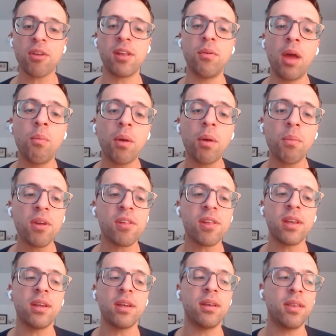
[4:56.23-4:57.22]
And, and one
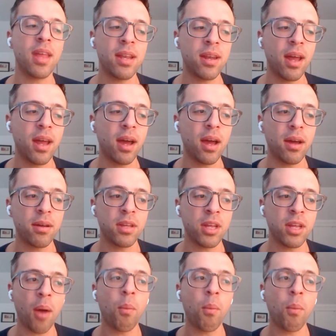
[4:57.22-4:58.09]
reason that, uh, you know,